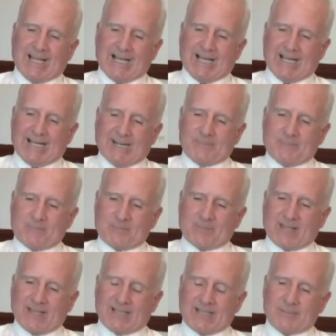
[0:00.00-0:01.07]

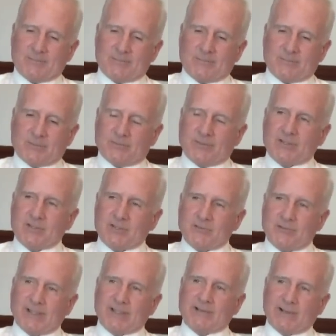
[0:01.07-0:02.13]
And Professor
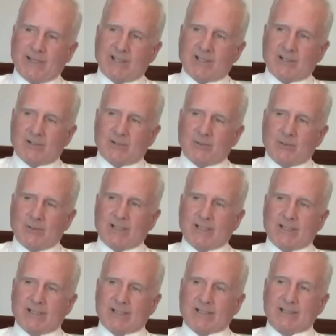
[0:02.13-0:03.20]

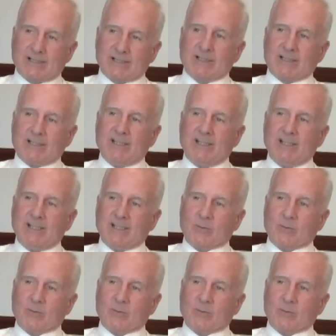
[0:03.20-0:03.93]
Fedorenko clearly